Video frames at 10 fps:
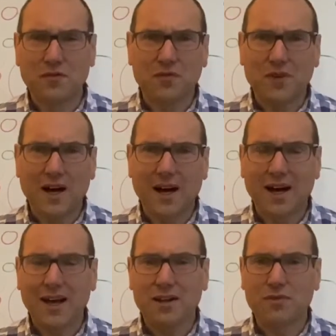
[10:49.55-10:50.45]

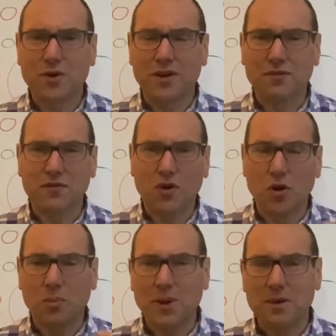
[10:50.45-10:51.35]
5, 1 in
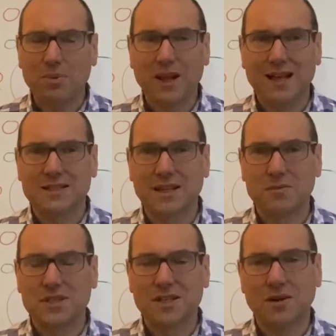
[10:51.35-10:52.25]
4 people has a
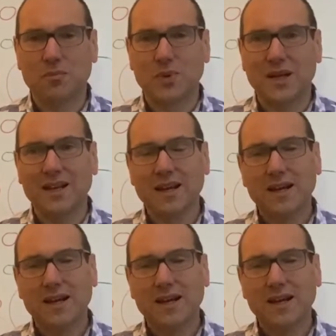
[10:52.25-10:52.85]
limited company.